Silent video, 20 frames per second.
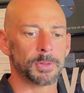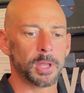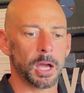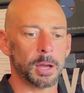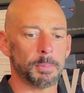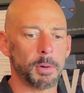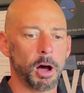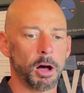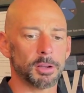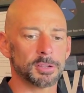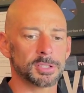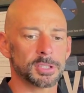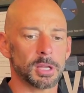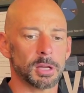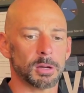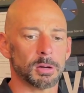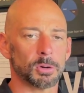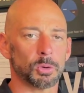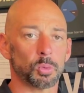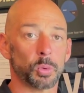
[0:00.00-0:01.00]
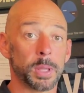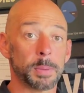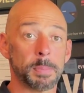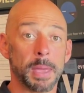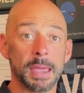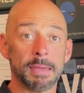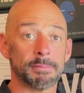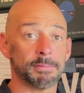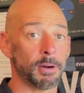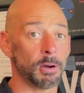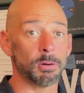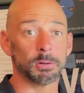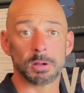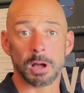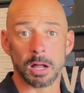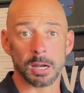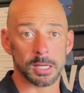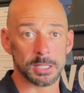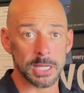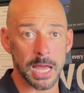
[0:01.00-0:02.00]
Um, also, we may vote
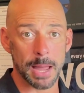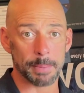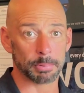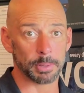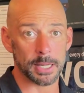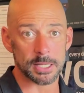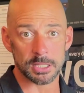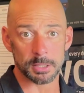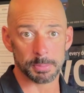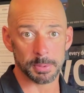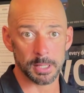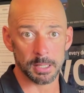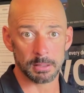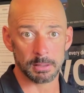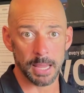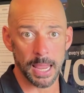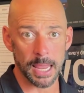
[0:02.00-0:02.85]
on a top recipe